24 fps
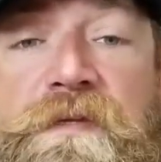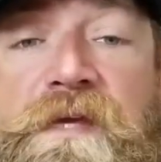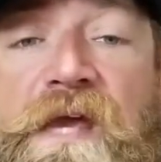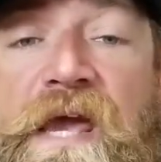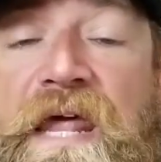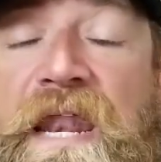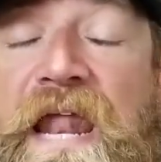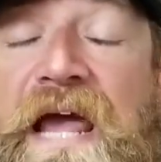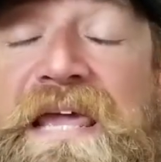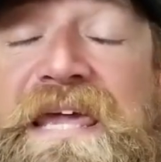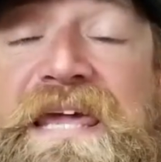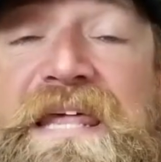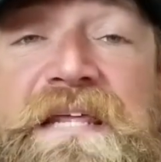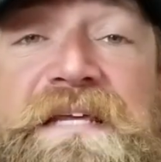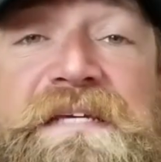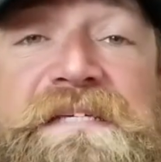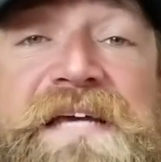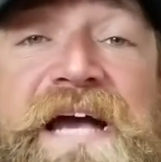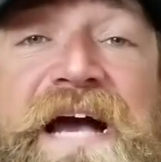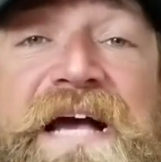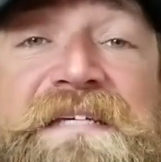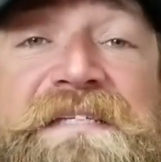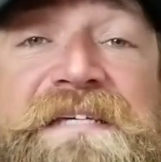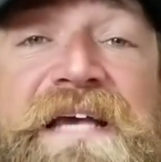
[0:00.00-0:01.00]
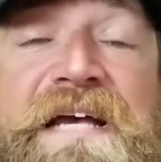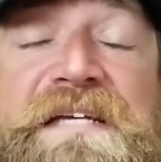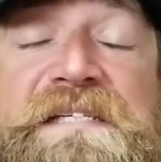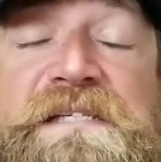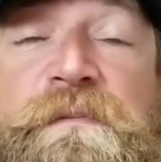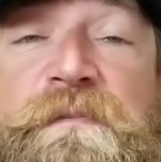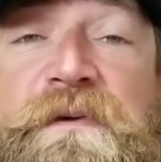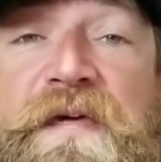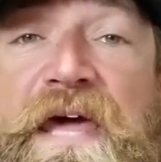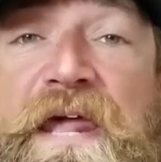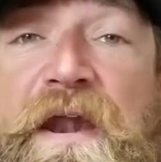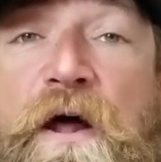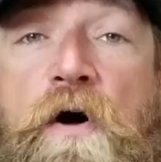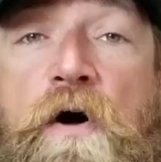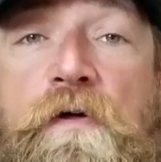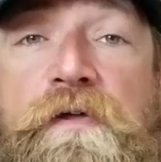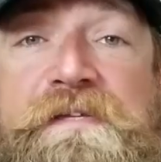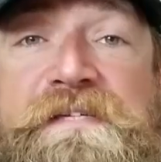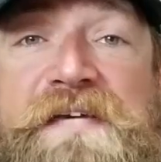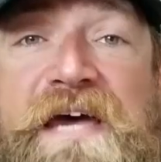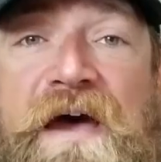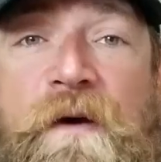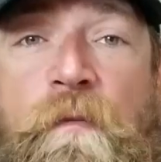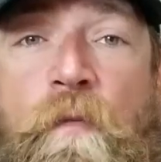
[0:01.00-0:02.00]
And I get these guys asking me that the
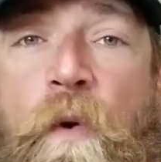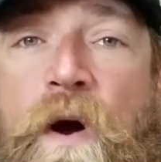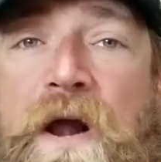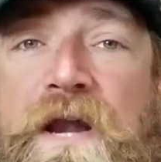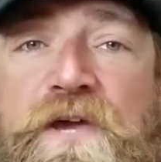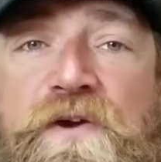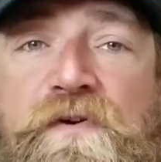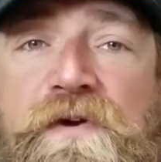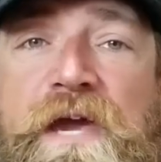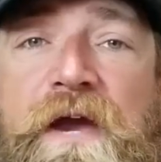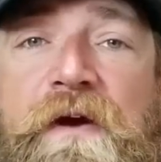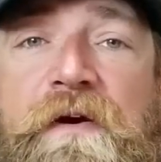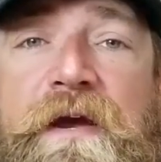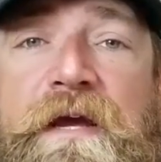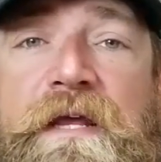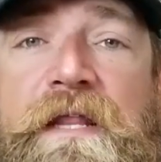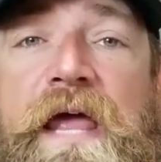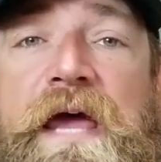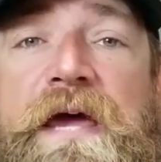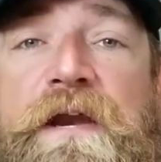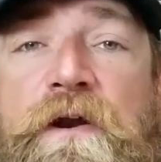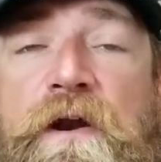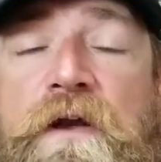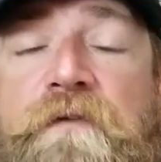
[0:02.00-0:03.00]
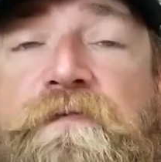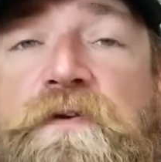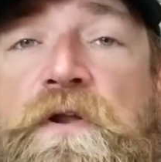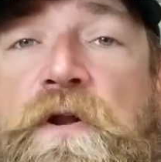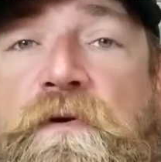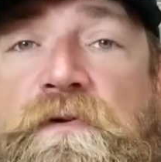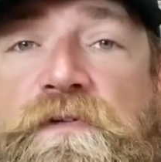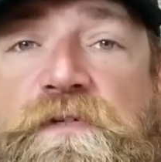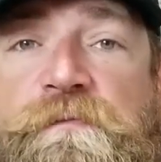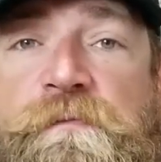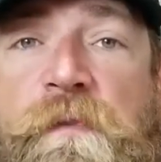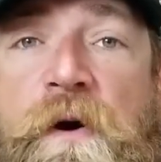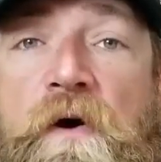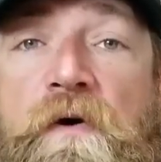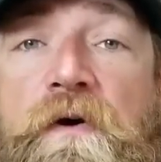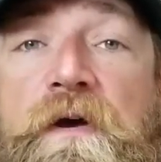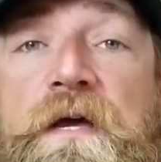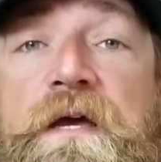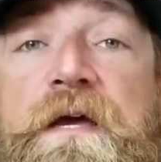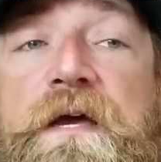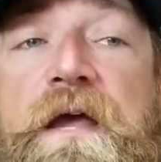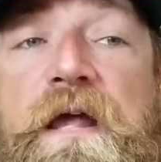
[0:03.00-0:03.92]
time. Why do you carry a lighter if you don't smoke?